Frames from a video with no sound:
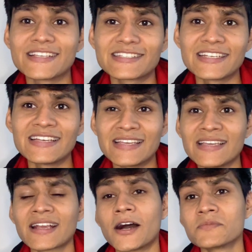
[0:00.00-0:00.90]

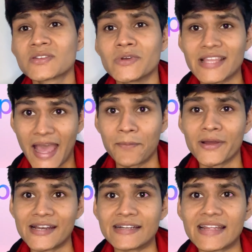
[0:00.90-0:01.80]
16e comes with
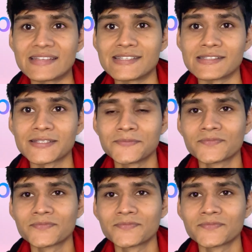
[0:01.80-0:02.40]
Apple Intelligence.